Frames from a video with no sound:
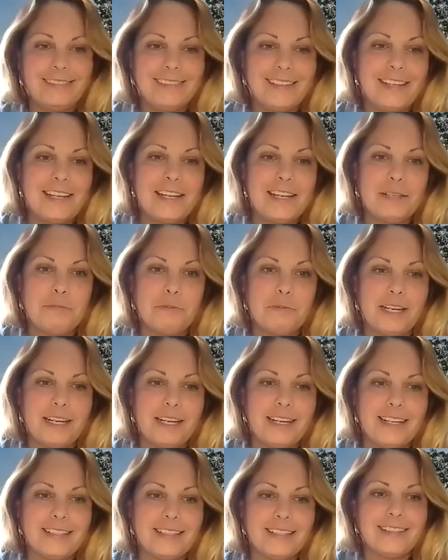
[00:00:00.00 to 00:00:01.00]
it is what
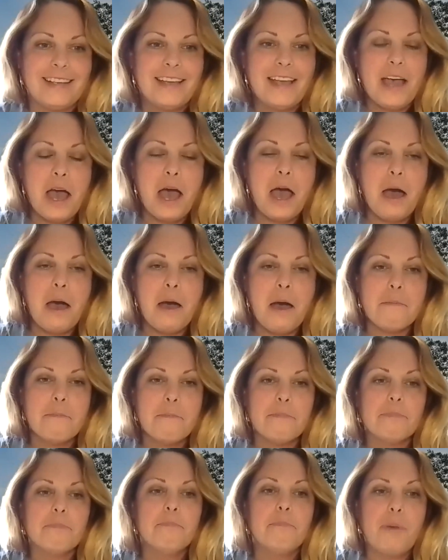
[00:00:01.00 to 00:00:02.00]
it is.
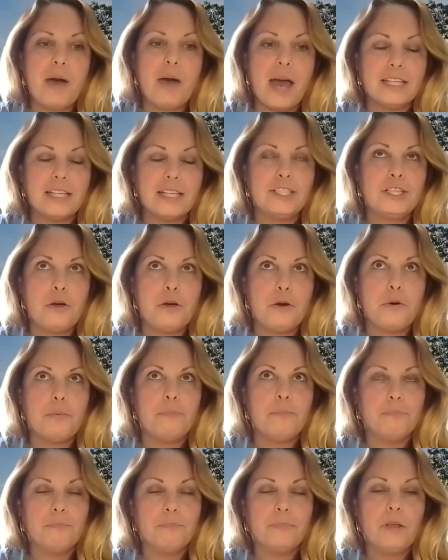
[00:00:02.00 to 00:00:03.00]
But
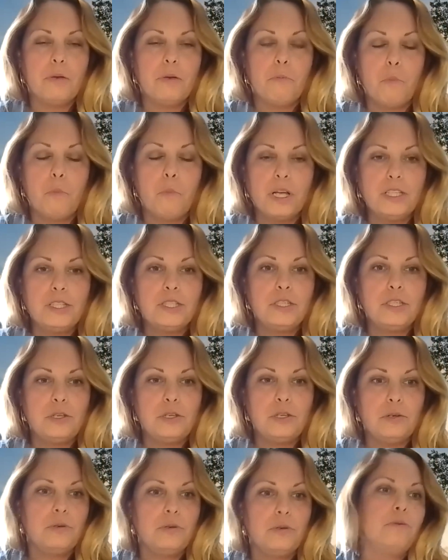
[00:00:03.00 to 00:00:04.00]
so once
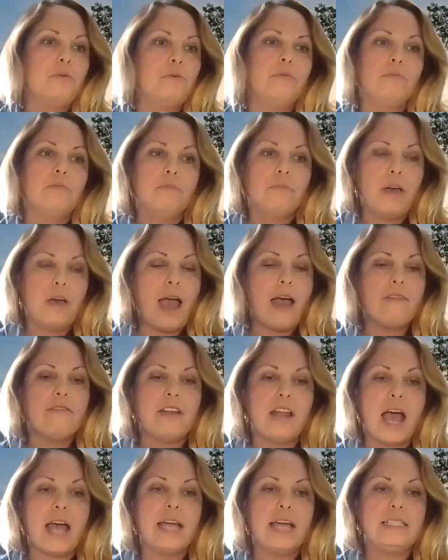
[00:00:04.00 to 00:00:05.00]
you have
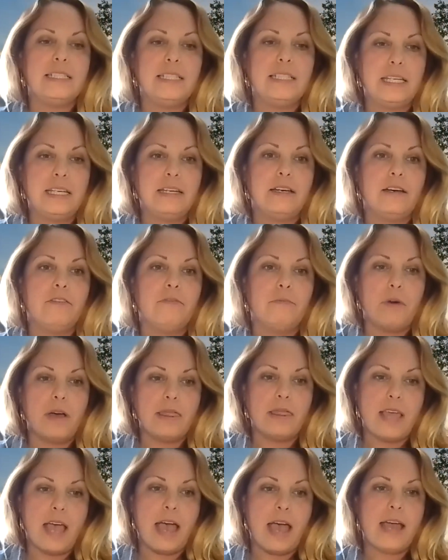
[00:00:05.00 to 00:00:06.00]
an idea of
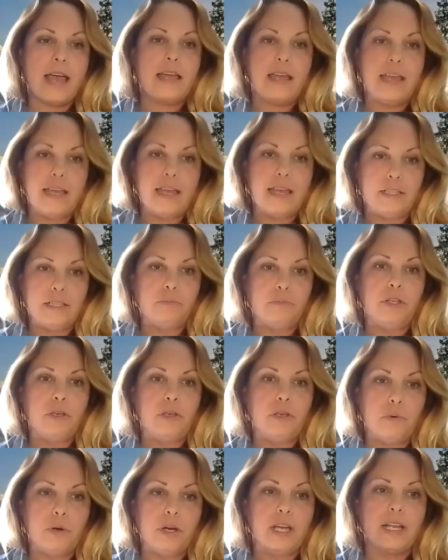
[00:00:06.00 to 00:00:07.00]
what that is when
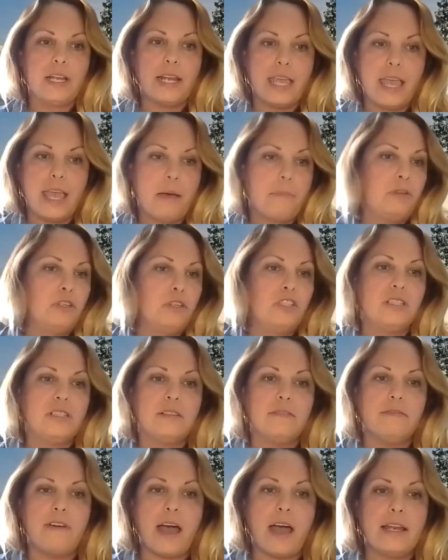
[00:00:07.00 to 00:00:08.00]
you work at a camp, you just
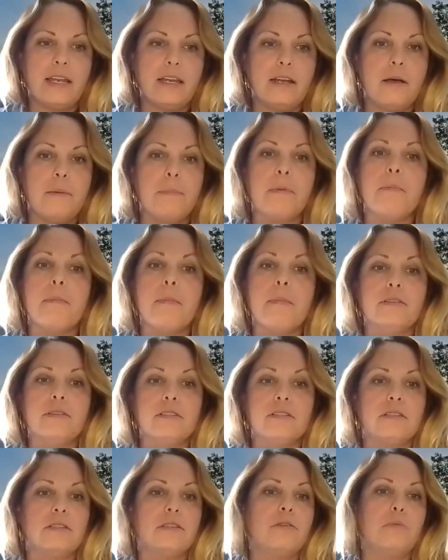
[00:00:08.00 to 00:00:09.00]
divide it up
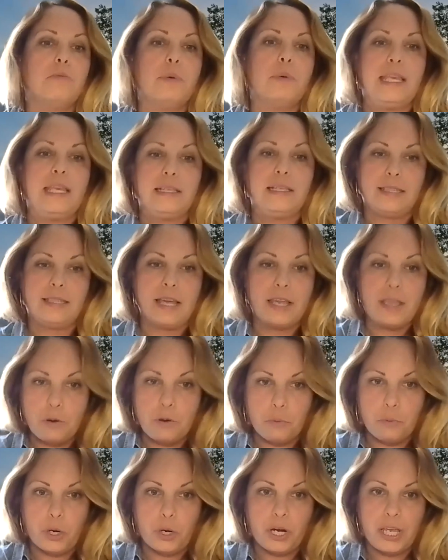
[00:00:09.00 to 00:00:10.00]
amongst the weeks that
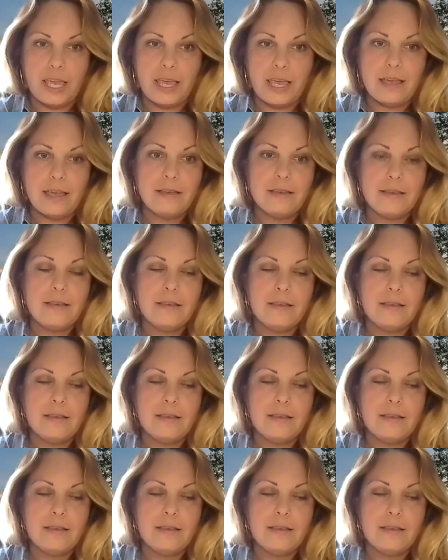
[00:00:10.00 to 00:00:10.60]
you're working.